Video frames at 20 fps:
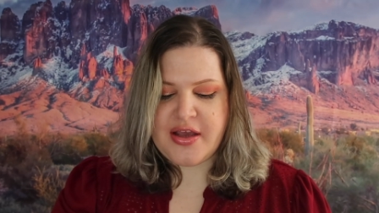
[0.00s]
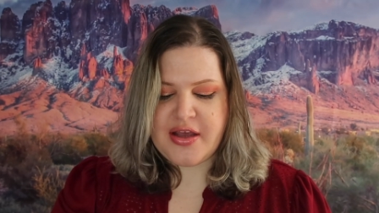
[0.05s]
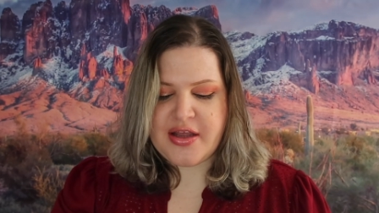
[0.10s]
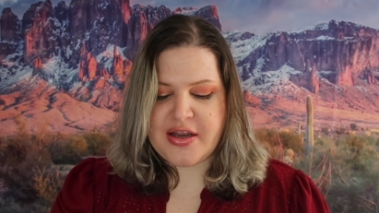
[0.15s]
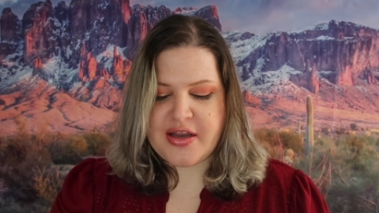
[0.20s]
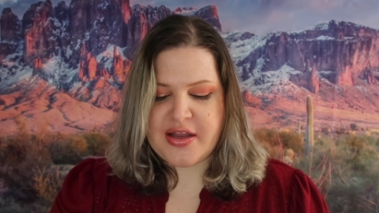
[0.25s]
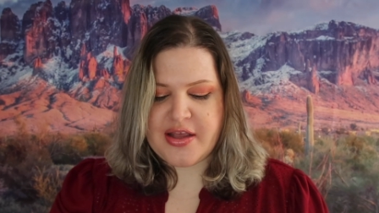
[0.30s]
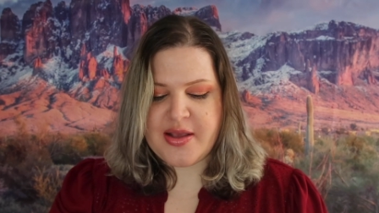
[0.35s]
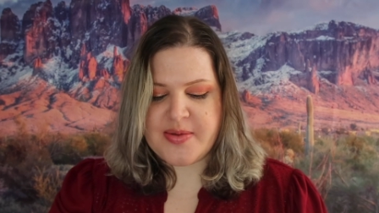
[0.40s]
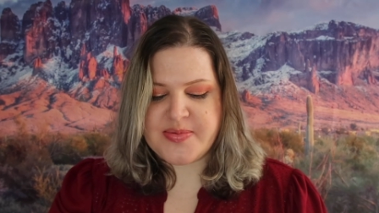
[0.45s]

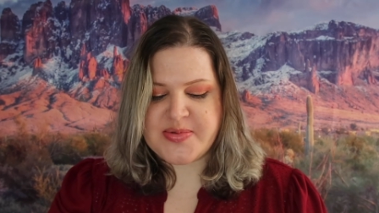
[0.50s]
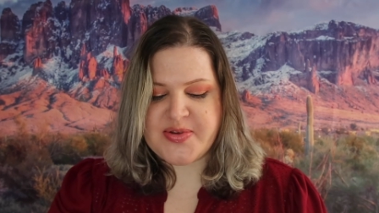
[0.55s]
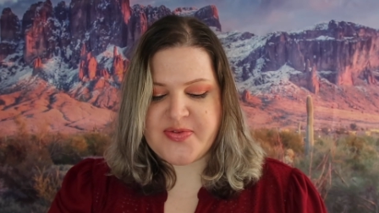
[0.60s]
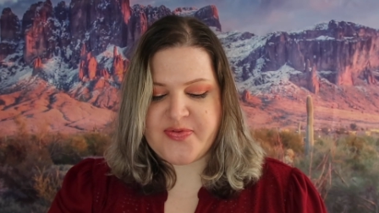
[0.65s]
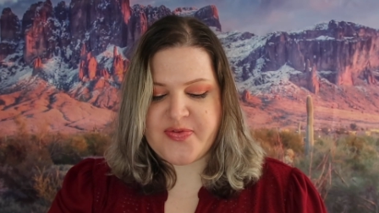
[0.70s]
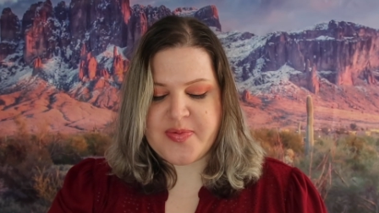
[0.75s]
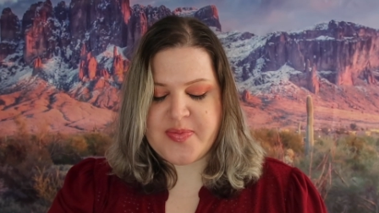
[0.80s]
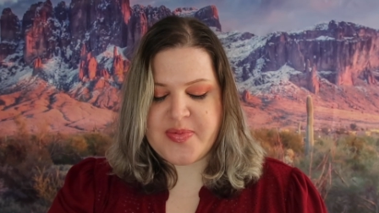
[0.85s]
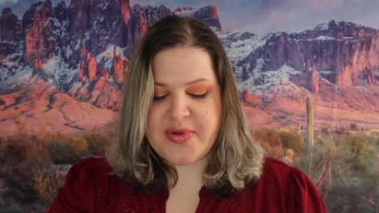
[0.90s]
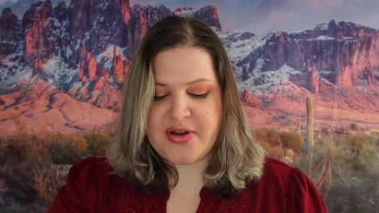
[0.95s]
and it keeps
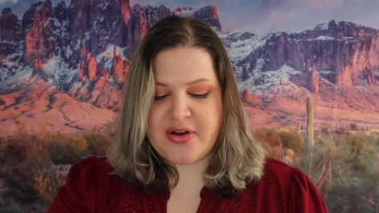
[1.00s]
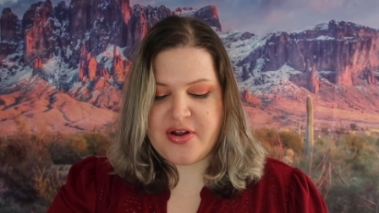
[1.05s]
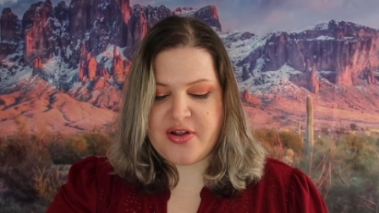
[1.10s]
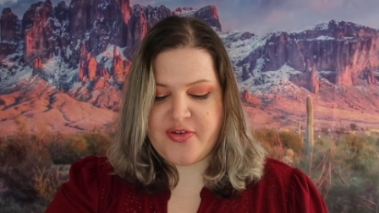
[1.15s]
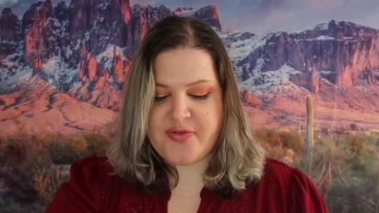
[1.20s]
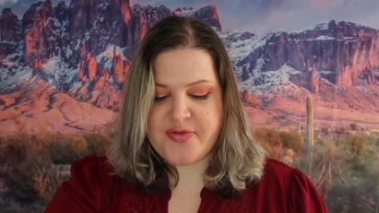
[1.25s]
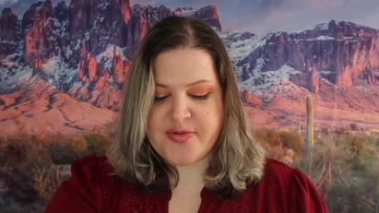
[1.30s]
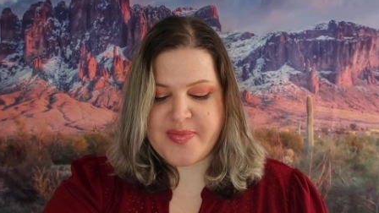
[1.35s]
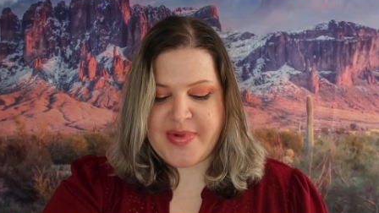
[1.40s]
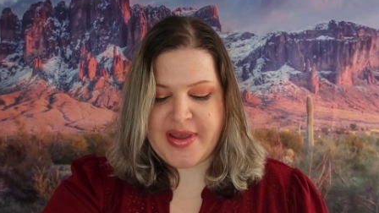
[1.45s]
it from being
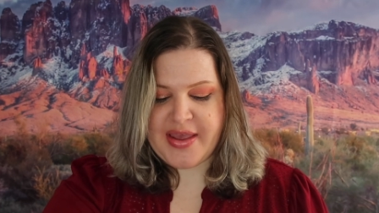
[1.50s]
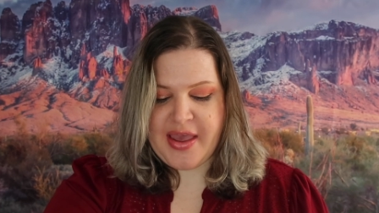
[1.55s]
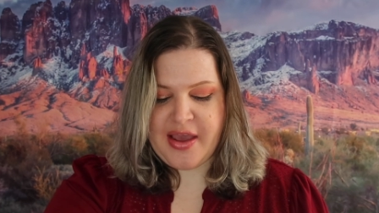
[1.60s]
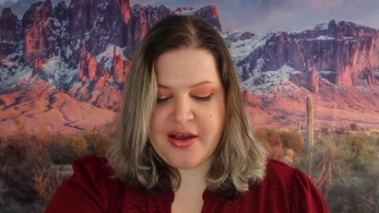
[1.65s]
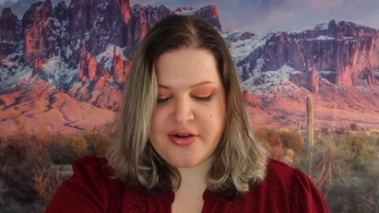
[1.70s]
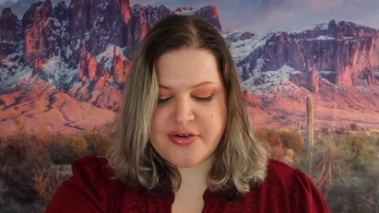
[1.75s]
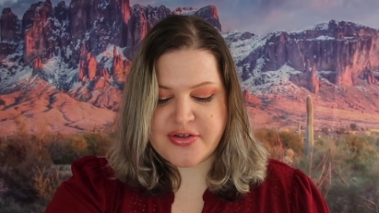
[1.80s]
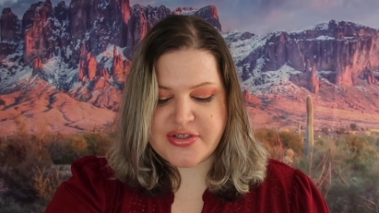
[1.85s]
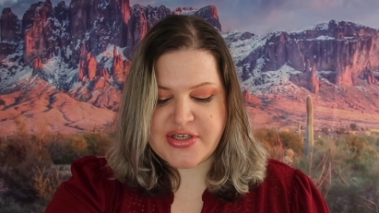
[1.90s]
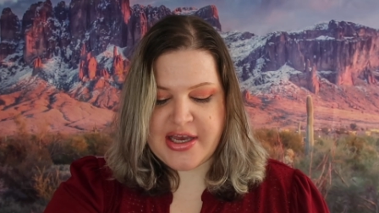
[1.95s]
all over my
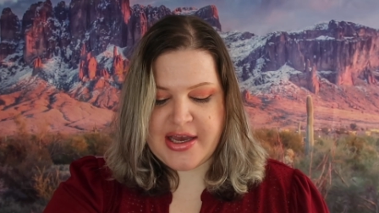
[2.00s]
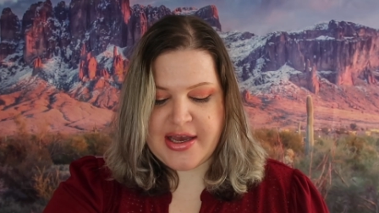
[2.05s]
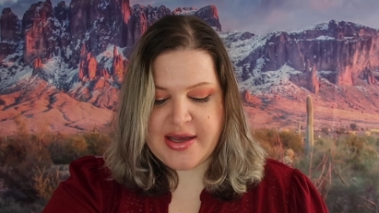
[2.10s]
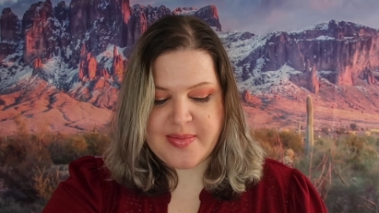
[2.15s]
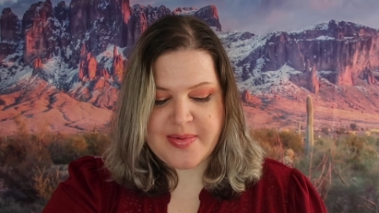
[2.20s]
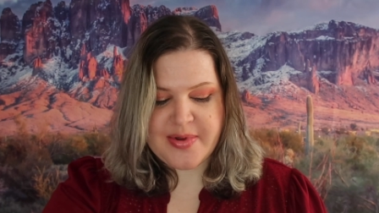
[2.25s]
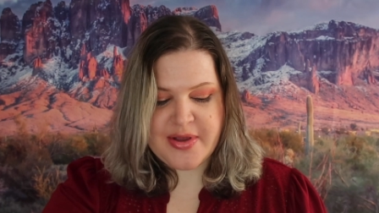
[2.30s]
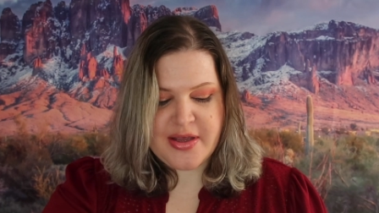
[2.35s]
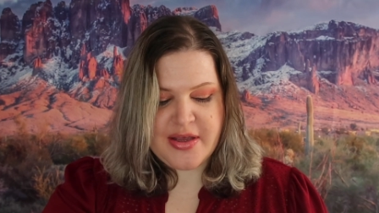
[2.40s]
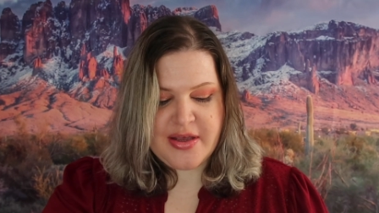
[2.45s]

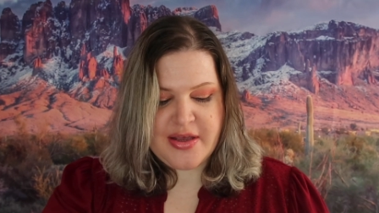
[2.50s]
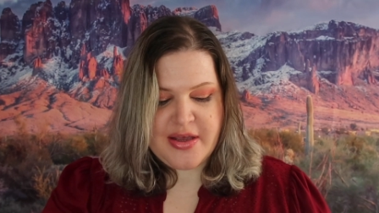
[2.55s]
countertop.